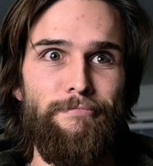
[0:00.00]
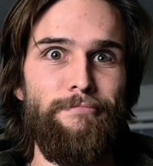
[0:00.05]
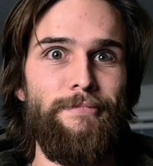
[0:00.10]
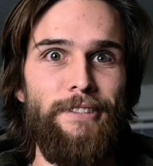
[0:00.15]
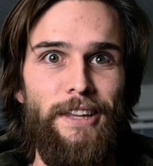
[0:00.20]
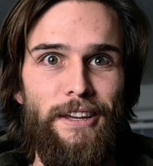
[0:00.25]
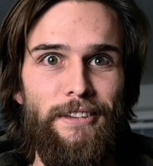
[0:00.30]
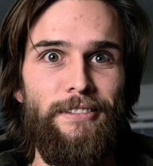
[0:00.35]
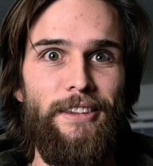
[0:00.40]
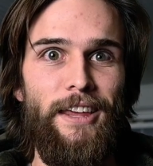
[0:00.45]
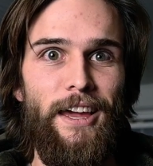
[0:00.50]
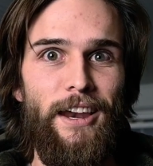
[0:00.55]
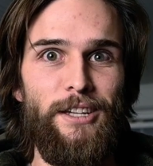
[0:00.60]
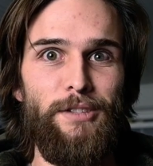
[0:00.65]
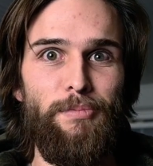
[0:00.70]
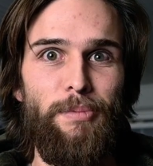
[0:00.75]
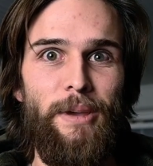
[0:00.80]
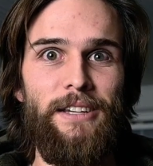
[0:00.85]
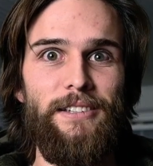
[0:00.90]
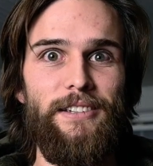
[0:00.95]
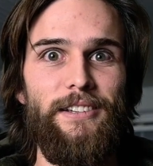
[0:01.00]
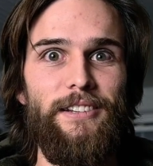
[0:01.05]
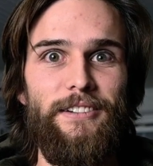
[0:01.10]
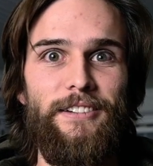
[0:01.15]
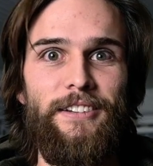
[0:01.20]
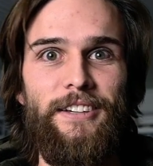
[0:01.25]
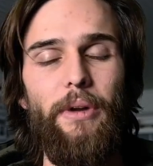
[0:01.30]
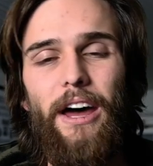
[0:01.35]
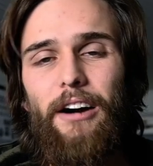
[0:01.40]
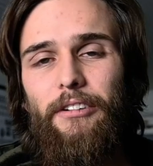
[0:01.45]
that explains it.
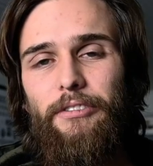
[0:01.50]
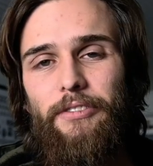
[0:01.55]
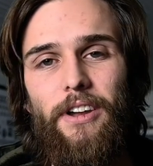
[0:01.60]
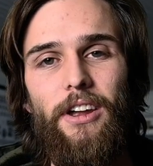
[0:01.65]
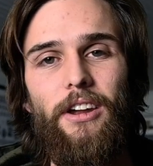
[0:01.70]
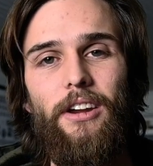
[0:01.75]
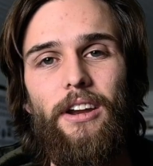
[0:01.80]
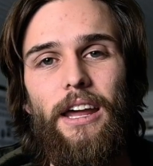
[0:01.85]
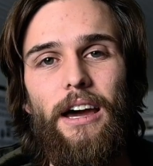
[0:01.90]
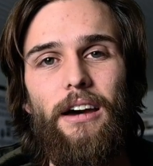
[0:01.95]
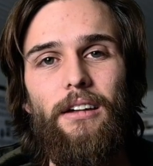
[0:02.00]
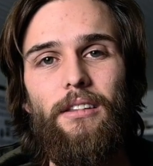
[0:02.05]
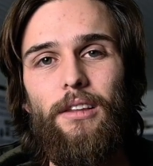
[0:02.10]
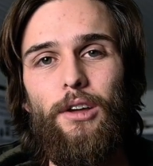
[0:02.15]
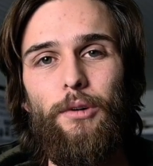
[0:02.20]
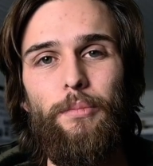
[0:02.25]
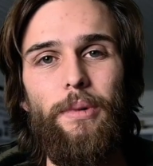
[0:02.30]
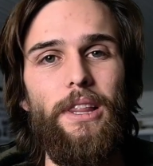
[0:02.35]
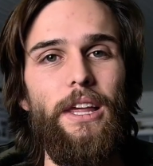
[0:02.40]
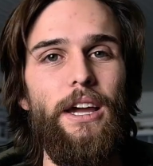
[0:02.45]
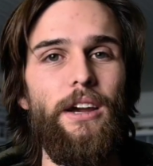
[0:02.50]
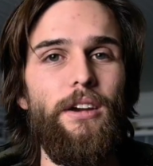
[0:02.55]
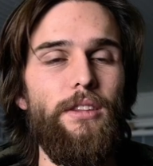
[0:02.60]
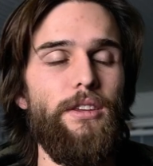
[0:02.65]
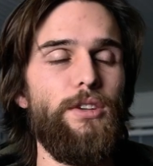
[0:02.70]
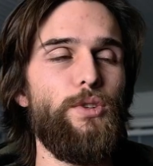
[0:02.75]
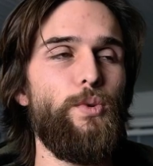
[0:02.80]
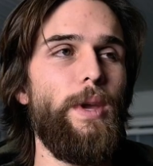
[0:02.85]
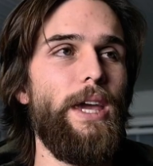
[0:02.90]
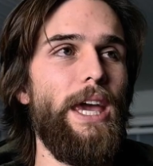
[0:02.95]
But I'll figure it out a little bit later
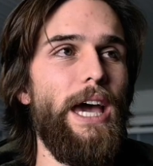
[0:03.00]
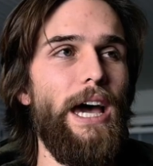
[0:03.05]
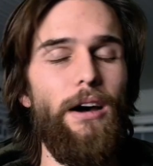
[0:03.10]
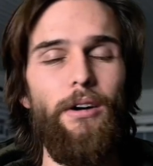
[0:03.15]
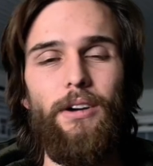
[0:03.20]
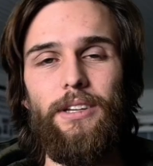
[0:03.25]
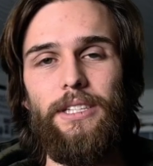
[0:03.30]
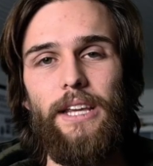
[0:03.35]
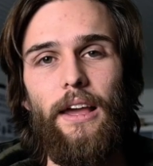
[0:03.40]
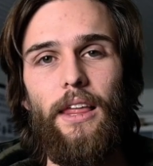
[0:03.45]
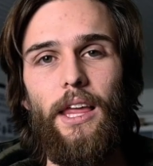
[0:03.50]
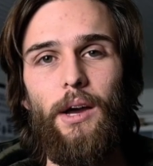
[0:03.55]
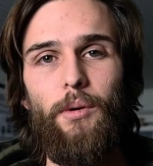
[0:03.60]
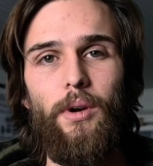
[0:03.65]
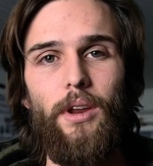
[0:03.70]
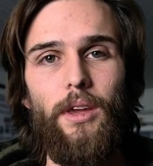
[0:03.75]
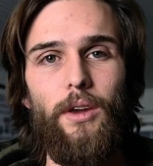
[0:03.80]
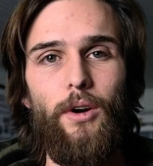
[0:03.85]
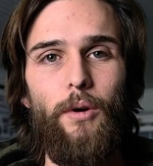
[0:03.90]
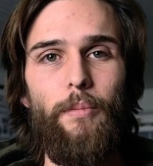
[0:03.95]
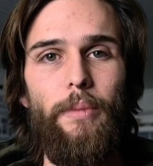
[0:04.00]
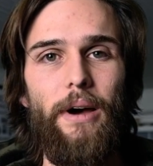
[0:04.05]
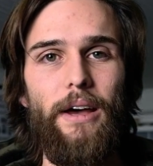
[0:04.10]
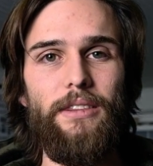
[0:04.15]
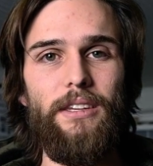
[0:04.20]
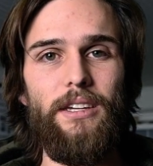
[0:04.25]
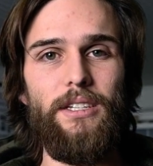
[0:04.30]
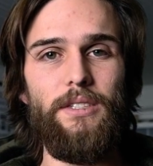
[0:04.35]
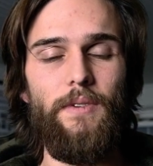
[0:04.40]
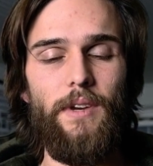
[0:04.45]
this week how exactly I want to go
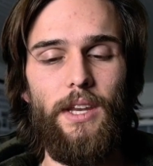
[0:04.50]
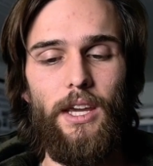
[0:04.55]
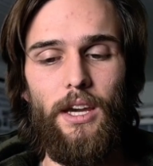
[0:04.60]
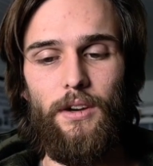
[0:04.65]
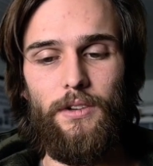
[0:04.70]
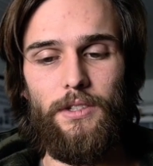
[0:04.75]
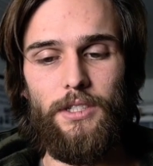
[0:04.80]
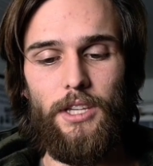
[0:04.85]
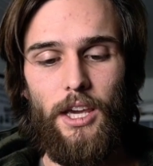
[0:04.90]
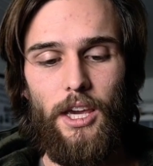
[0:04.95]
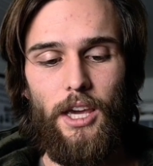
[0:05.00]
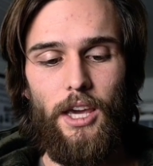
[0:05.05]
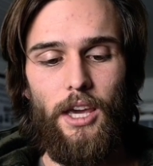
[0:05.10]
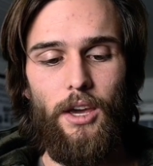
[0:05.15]
about these videos.